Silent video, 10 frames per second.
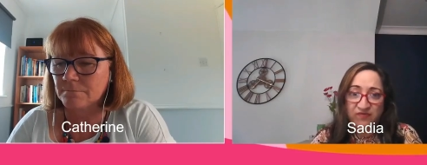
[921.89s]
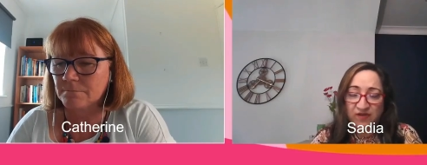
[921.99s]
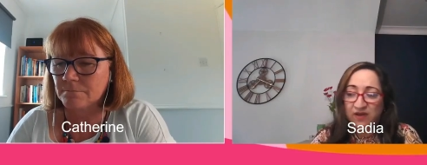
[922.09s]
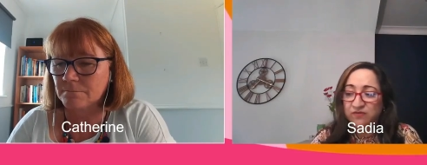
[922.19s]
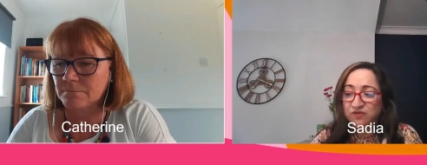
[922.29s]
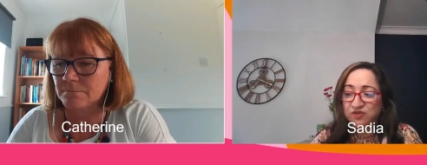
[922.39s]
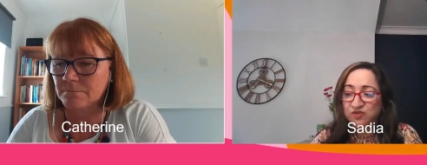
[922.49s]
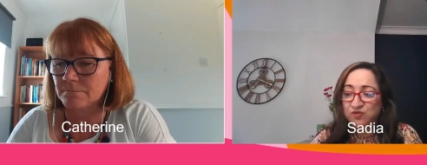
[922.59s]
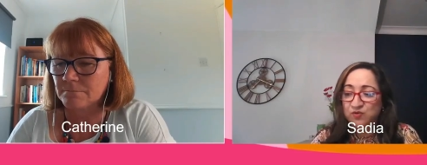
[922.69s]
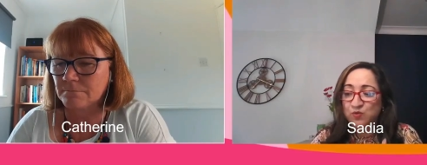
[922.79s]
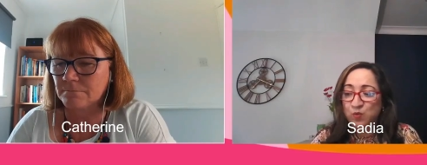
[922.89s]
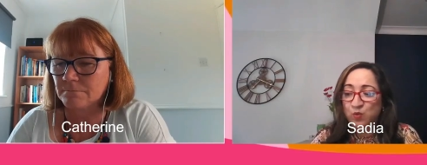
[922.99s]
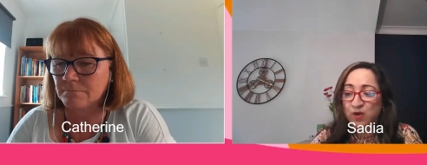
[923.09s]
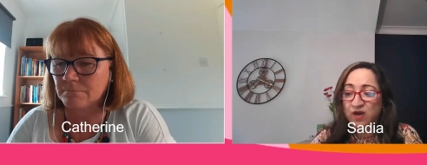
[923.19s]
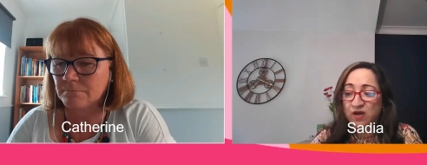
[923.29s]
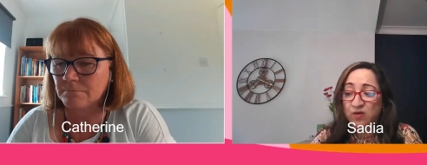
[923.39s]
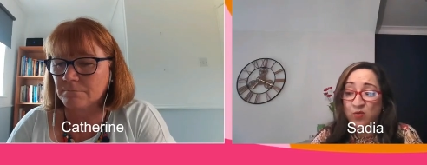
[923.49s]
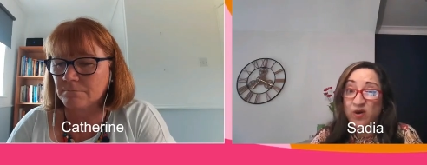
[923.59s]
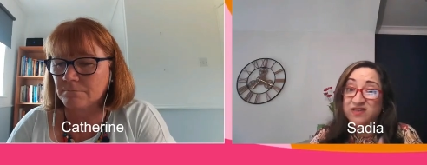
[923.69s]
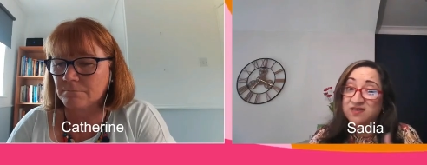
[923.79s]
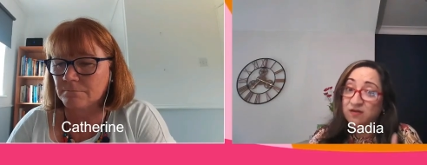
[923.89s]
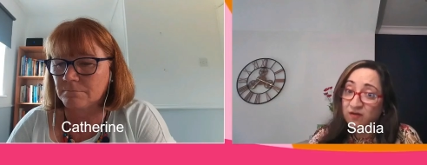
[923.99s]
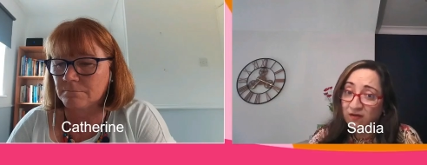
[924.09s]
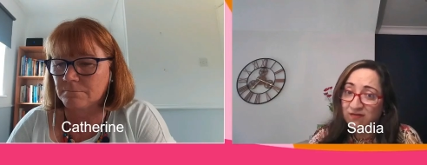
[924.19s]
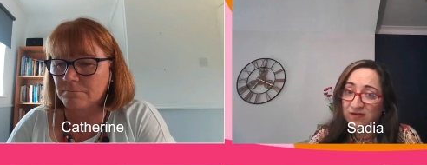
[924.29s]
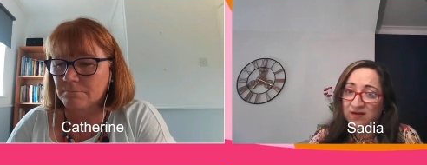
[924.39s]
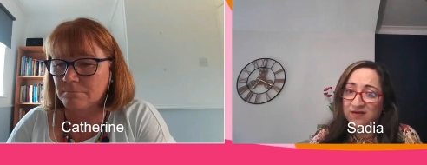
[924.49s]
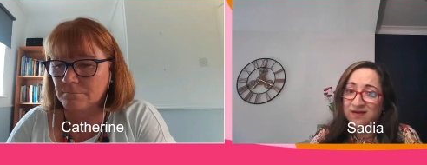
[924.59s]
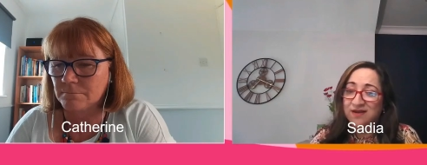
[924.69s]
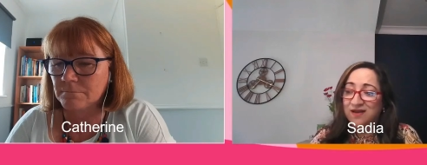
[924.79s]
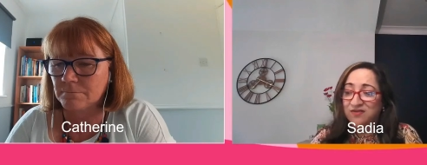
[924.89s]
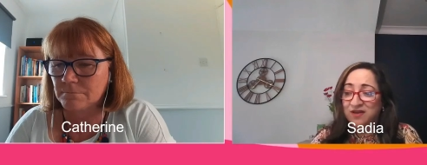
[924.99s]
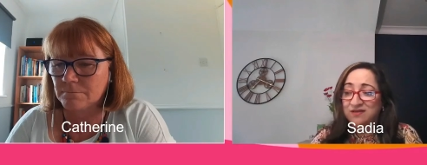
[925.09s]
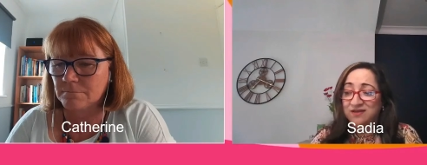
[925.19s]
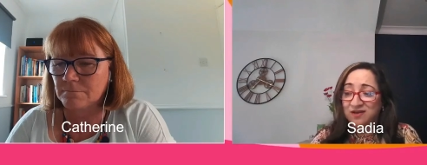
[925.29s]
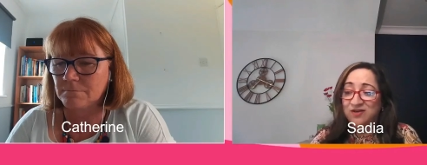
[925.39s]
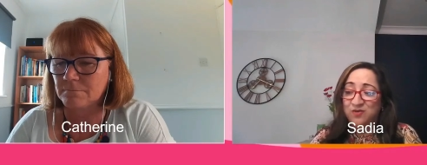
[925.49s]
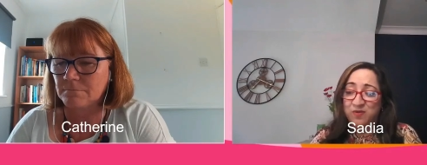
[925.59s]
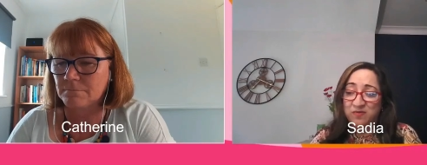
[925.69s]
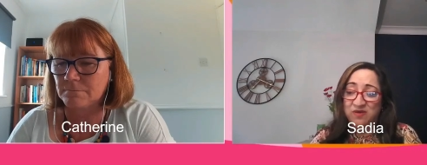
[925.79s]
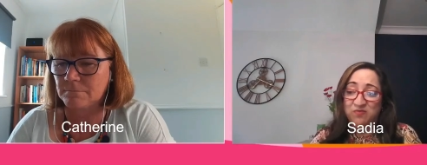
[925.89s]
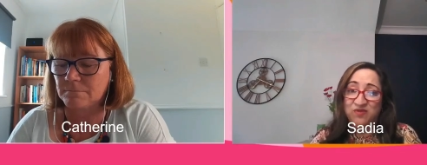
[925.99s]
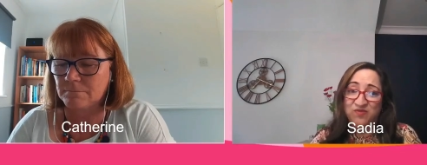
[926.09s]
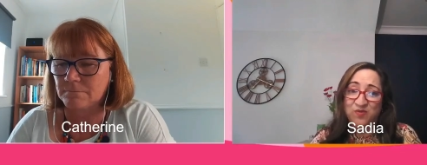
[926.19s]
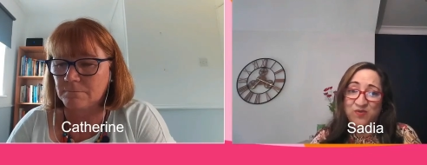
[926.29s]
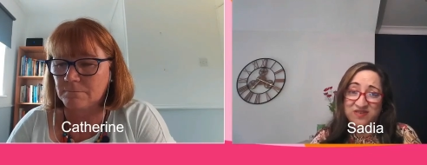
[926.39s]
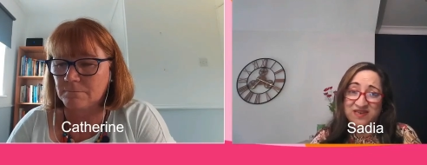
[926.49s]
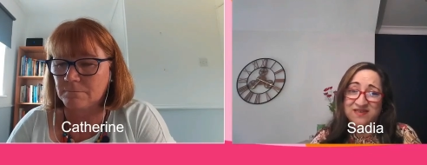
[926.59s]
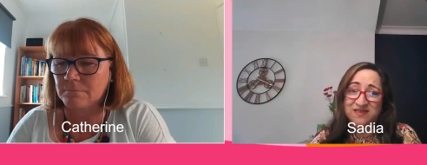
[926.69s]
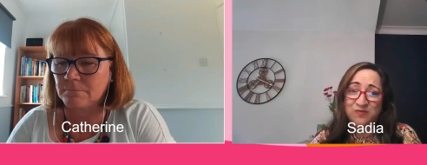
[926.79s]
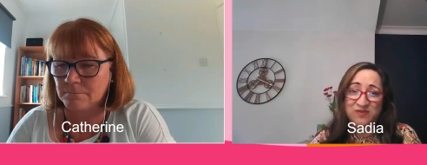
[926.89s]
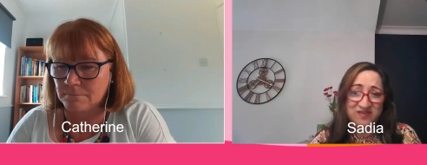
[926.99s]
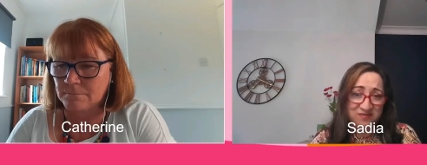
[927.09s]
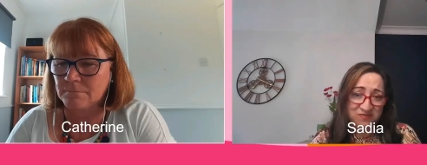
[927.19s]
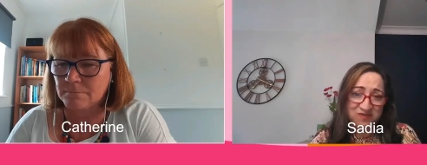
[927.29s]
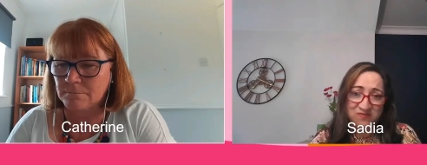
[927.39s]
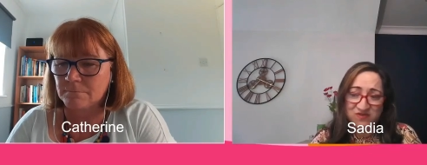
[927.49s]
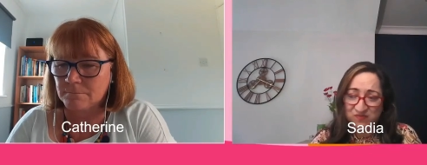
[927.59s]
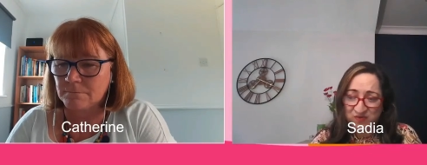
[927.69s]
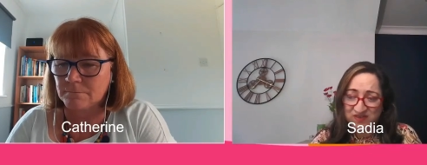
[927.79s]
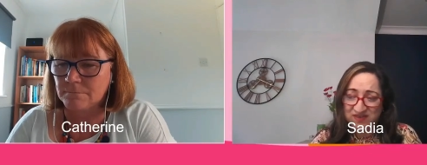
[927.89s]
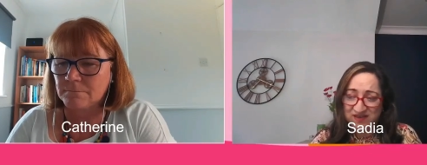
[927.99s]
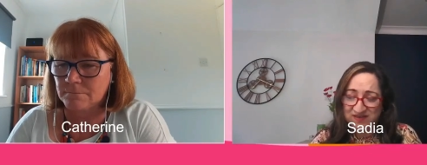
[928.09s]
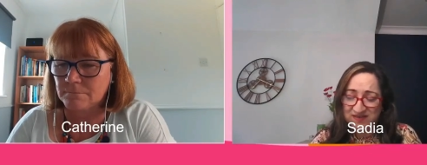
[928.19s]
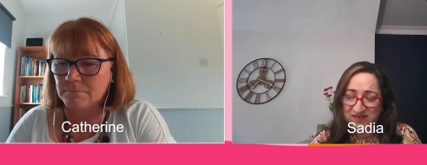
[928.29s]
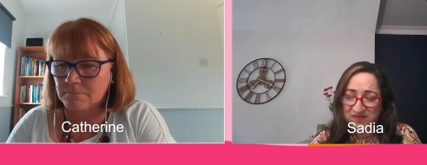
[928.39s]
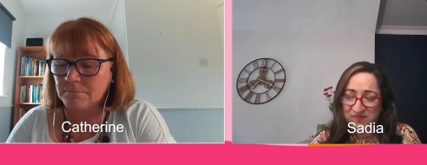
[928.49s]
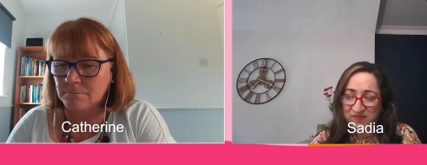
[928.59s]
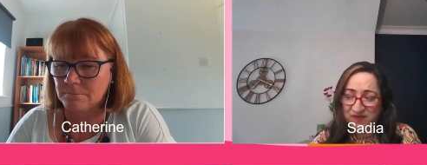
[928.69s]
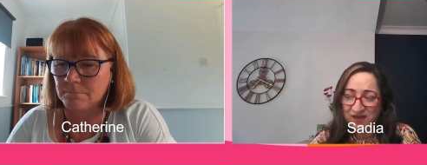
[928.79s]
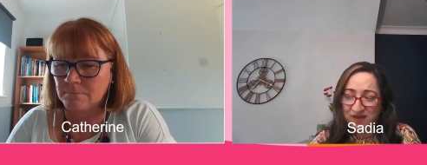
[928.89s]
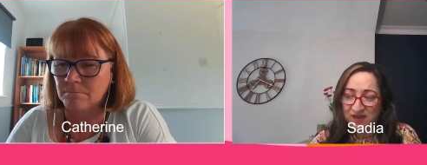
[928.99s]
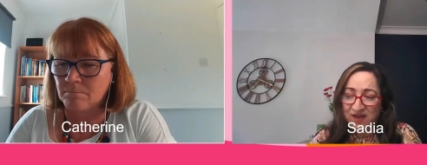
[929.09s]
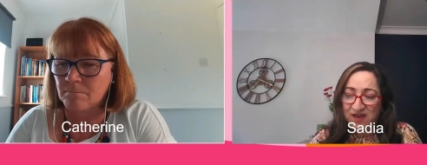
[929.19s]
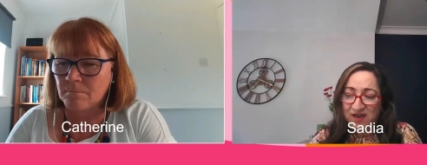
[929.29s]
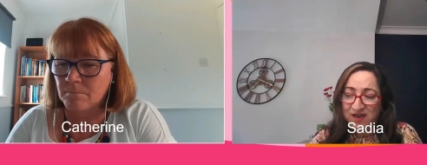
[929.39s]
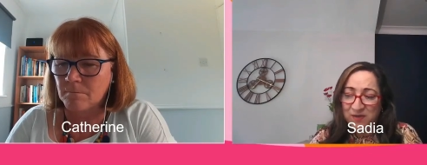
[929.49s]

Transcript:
Speaker 1: Um, so older women have been found to uh, wait longer than younger women before presenting with symptoms of breast